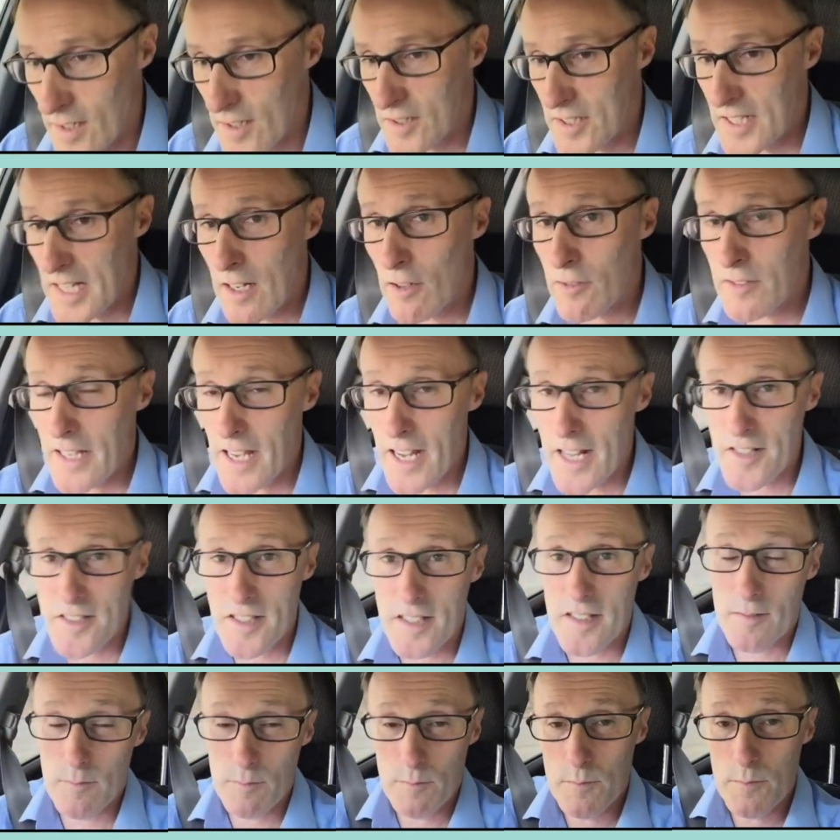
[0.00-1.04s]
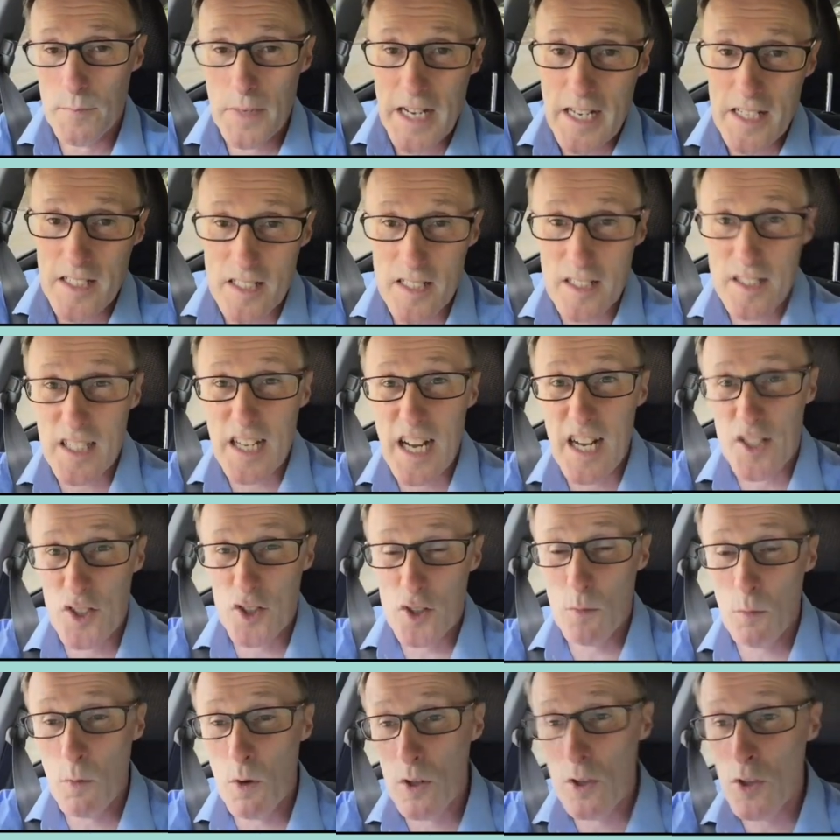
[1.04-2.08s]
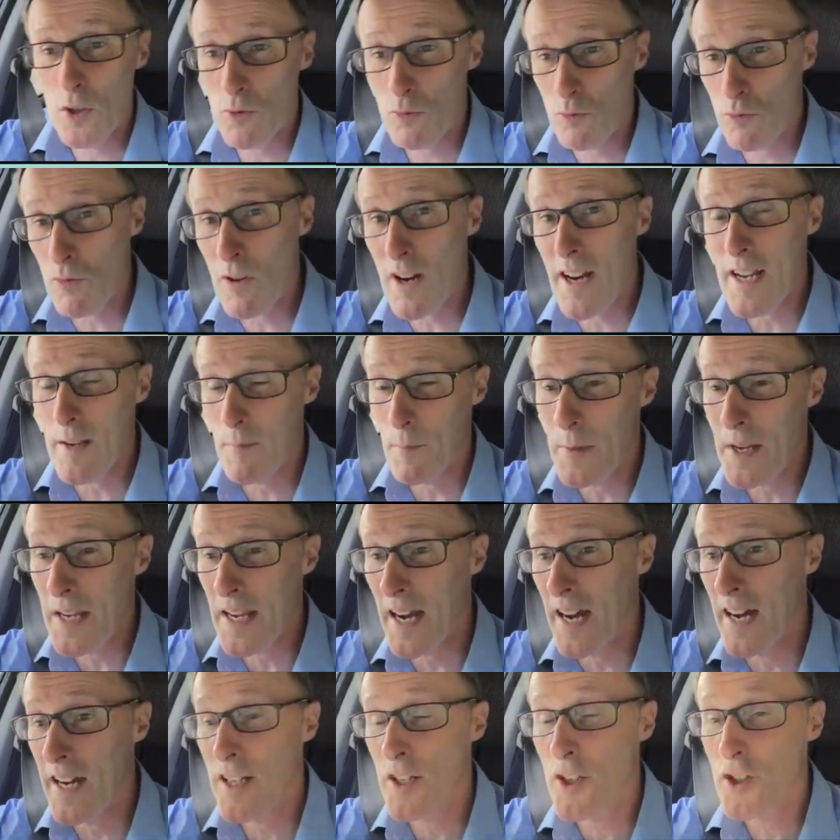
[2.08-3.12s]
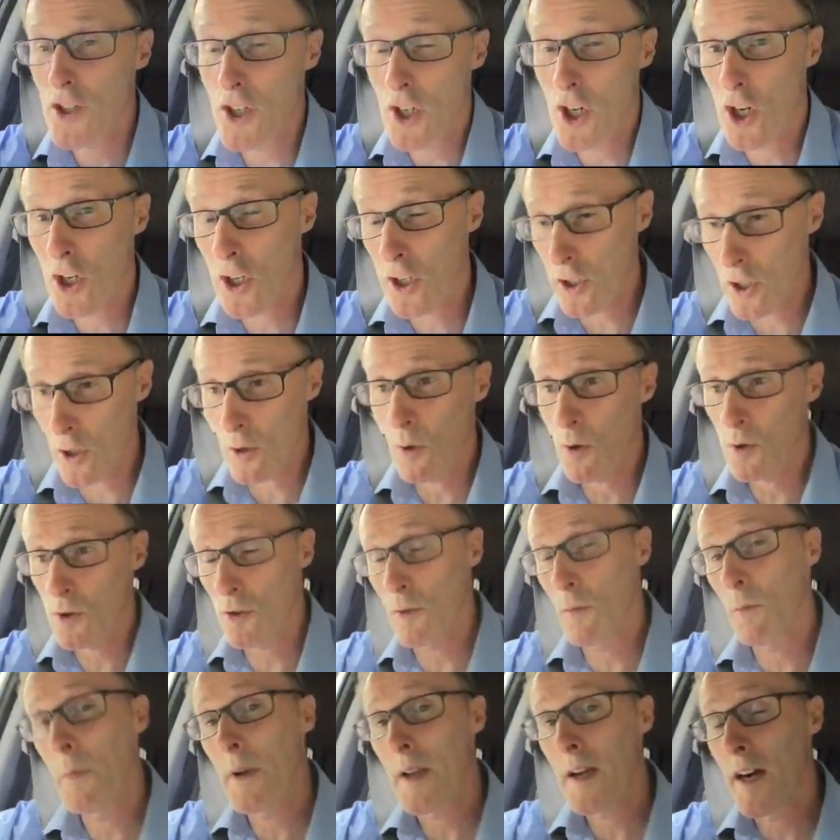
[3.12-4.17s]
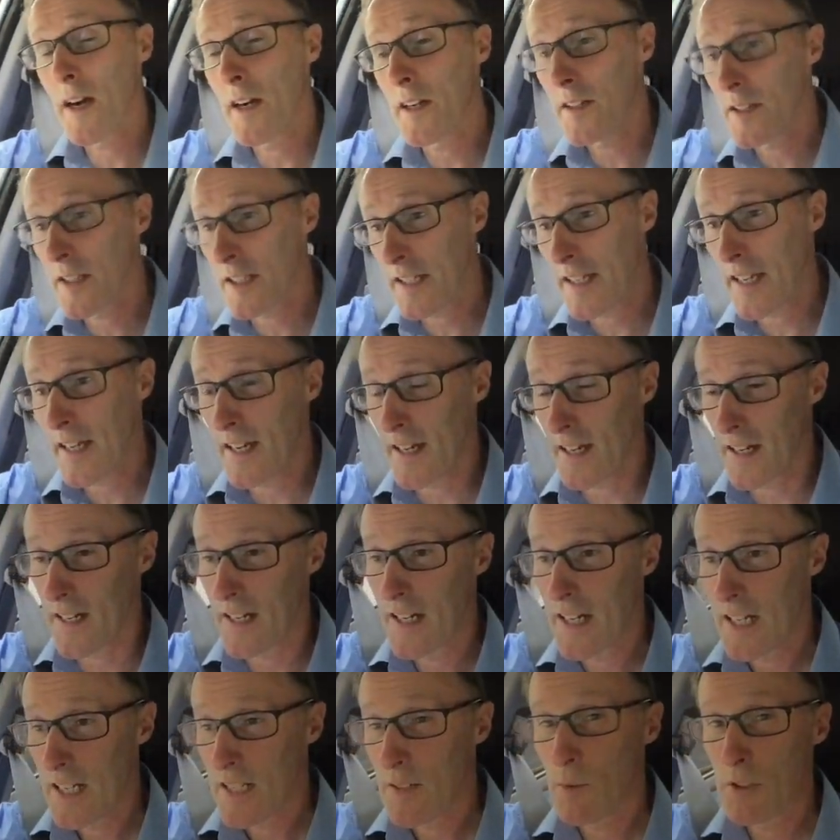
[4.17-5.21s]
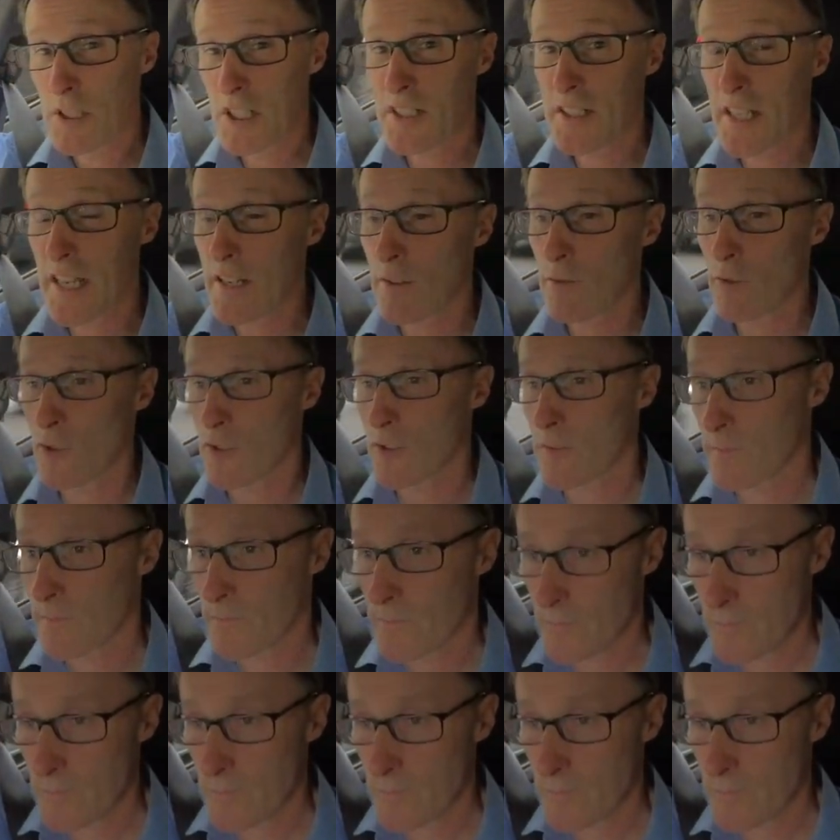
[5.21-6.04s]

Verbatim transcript: Tailgating, basically, as someone is right behind you, close up behind the car, which is dangerous.